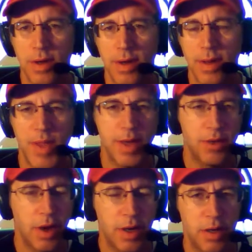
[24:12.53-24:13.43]
And I'm not
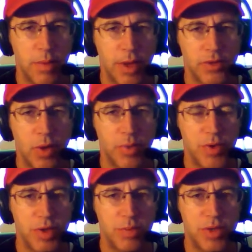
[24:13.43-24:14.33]
talking about Trump or
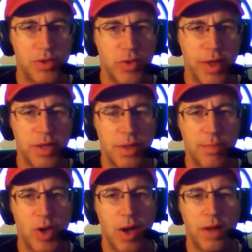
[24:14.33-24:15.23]
the administration.
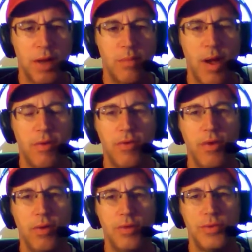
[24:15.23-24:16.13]
I'm talking about
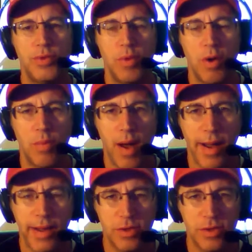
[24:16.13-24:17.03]
those who are
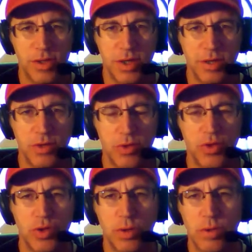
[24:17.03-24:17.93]
behind the scenes, those
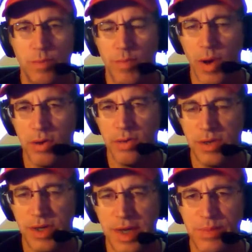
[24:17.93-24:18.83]
who are part of the
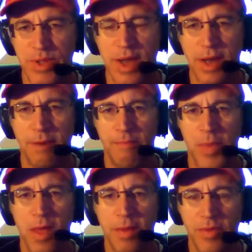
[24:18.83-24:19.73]
deep state,
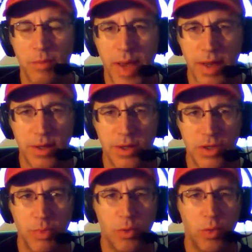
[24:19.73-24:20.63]
the
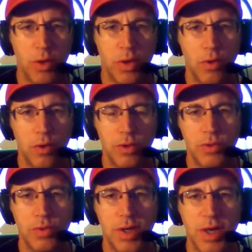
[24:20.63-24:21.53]
mechanism at work in order
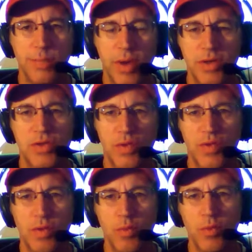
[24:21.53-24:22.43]
to keep us
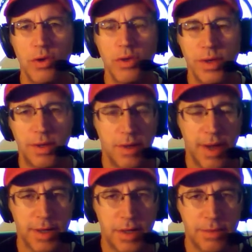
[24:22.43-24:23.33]
from really
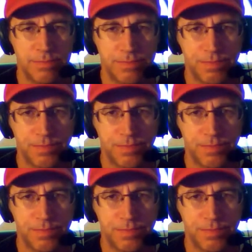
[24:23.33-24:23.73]
connecting.